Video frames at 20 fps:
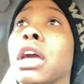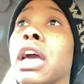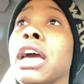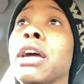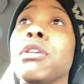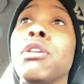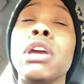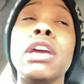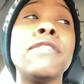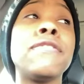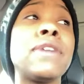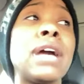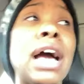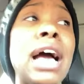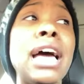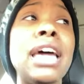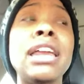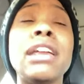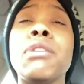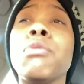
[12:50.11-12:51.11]
And if
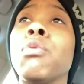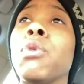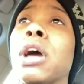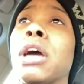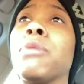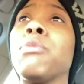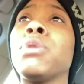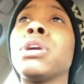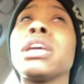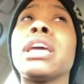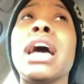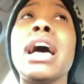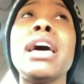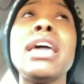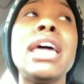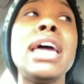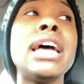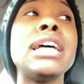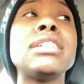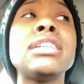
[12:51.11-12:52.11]
God, and when
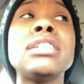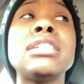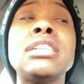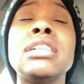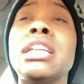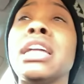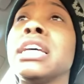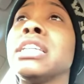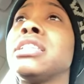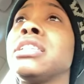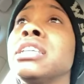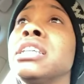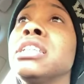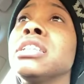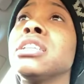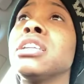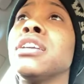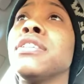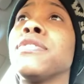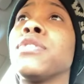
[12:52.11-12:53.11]
God has us in that
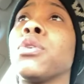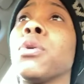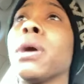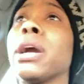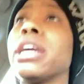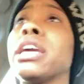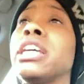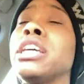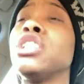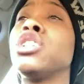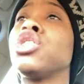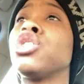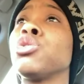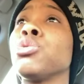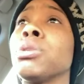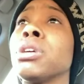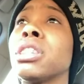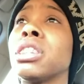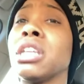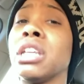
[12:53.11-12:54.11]
season of great, he's
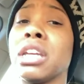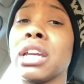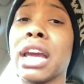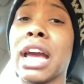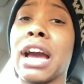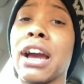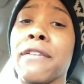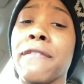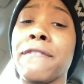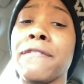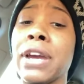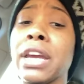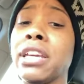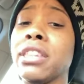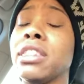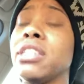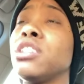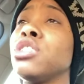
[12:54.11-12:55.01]
strengthening our faith.